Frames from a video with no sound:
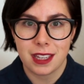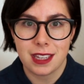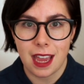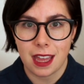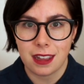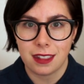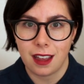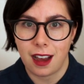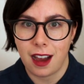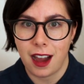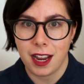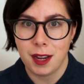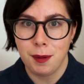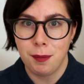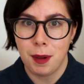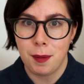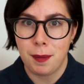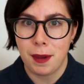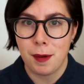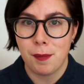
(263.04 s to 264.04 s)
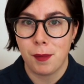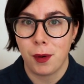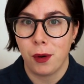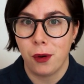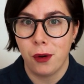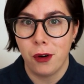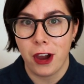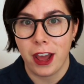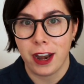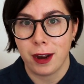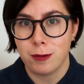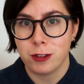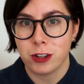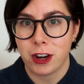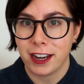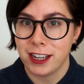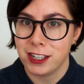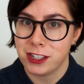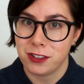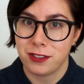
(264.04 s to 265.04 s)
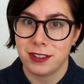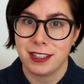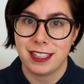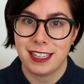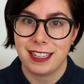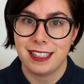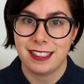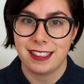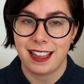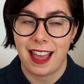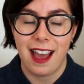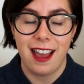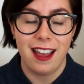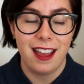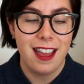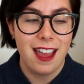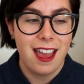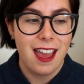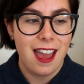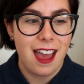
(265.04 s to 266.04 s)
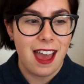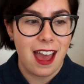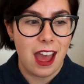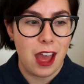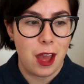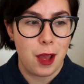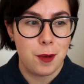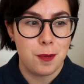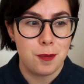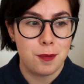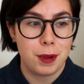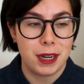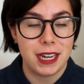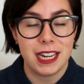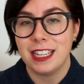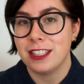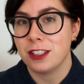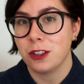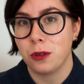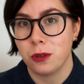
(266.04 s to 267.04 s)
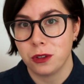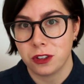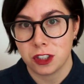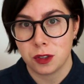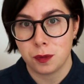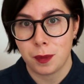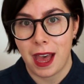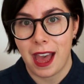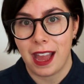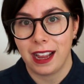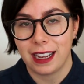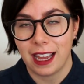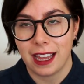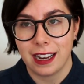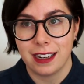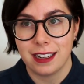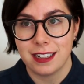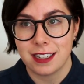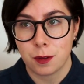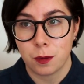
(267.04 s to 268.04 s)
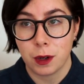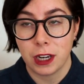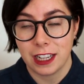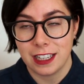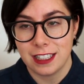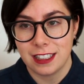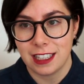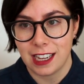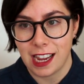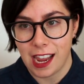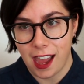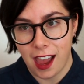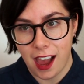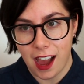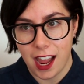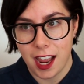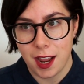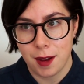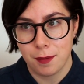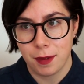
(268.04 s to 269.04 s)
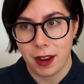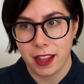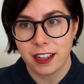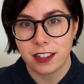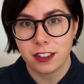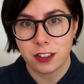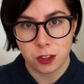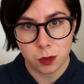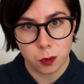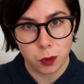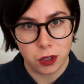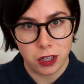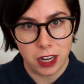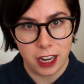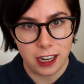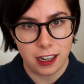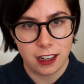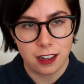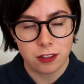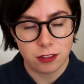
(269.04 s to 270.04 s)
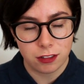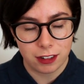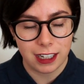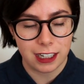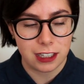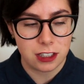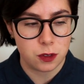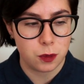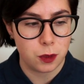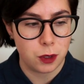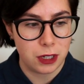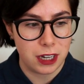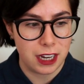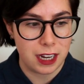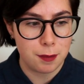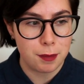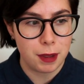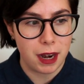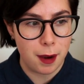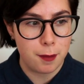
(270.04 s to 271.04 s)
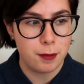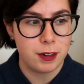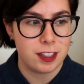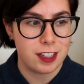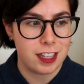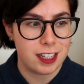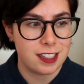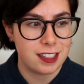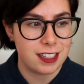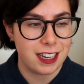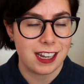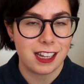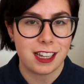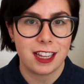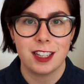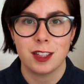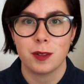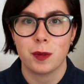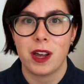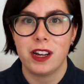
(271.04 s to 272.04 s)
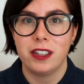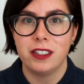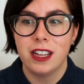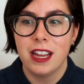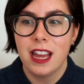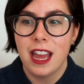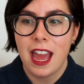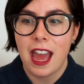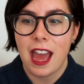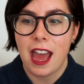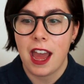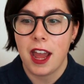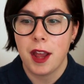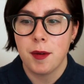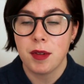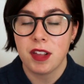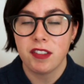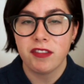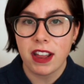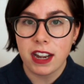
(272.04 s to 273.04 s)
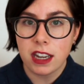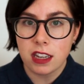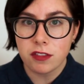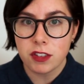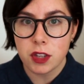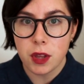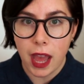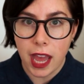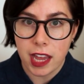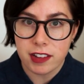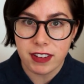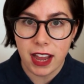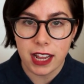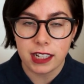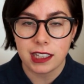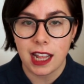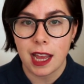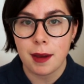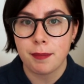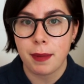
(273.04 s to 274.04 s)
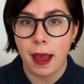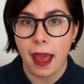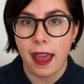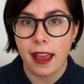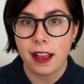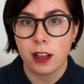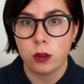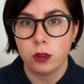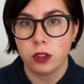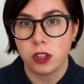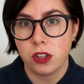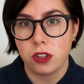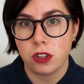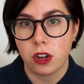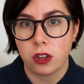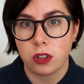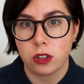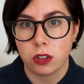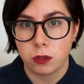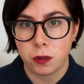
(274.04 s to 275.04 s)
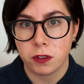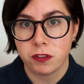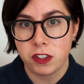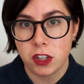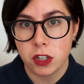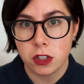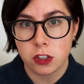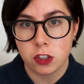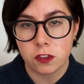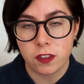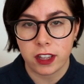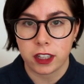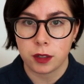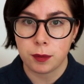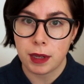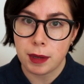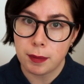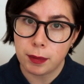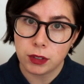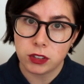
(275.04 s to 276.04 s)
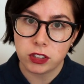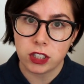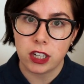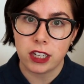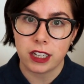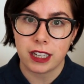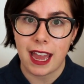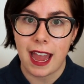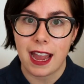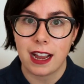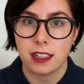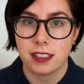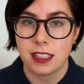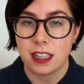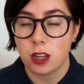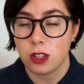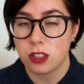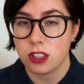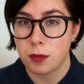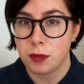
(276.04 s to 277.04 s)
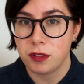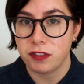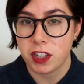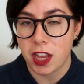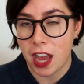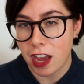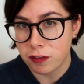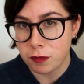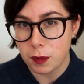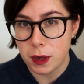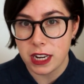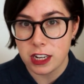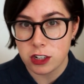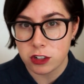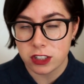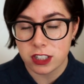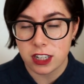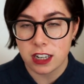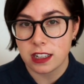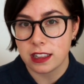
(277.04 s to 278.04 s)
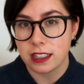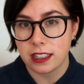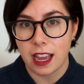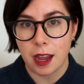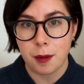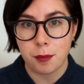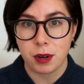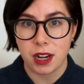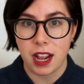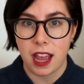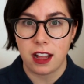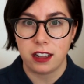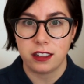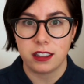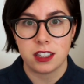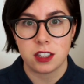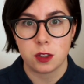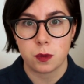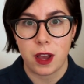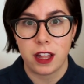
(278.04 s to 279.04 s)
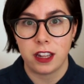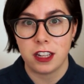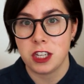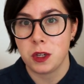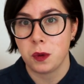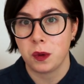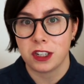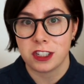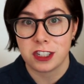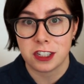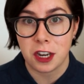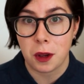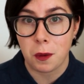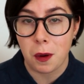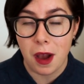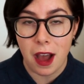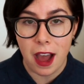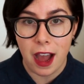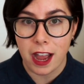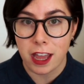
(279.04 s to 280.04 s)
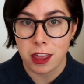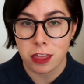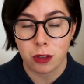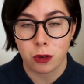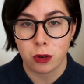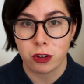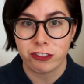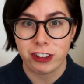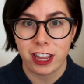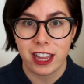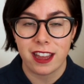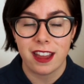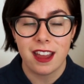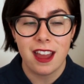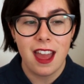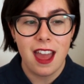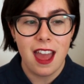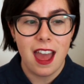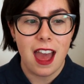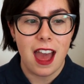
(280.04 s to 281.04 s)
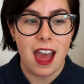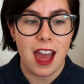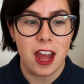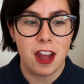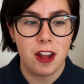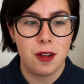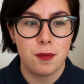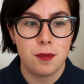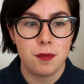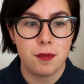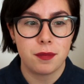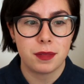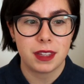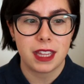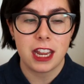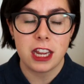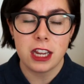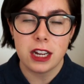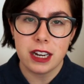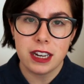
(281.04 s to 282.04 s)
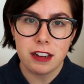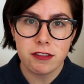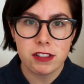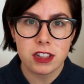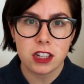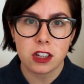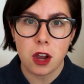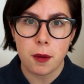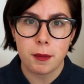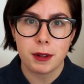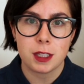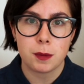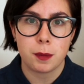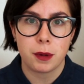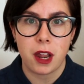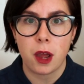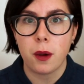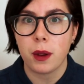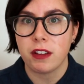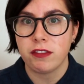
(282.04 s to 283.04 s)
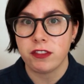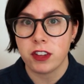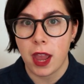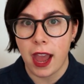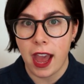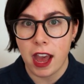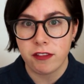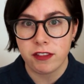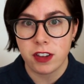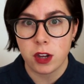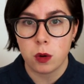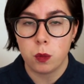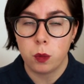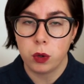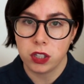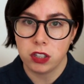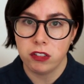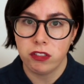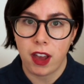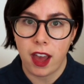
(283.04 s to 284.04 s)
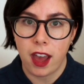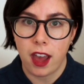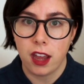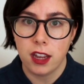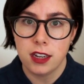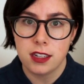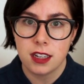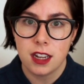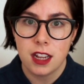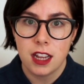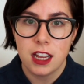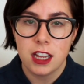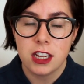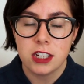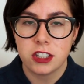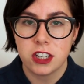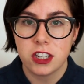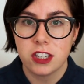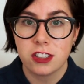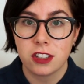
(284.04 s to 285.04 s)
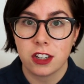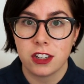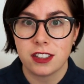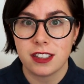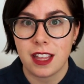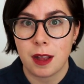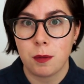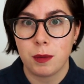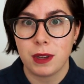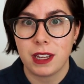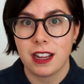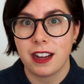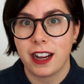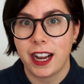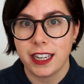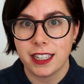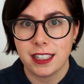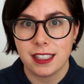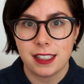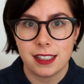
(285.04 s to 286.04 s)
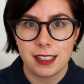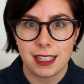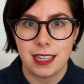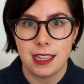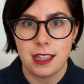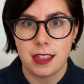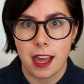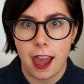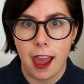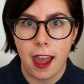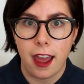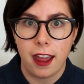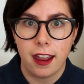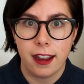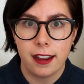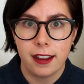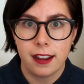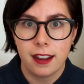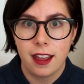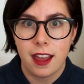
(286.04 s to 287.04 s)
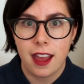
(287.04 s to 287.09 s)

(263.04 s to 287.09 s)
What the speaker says: get the hype a bit more, and I'm trying to resist that. But it is a gorgeous bag, and when I see it I am like swooning, really swooning, but I'm resisting as well. If any of you have had that bag or you know good reviews for other people to look at, because I know some of you have been interested in the Gabrielle as well and you wanted to know what I thought of it, can you leave in the comments below if you have it or what you've heard, just because then we can kind of see there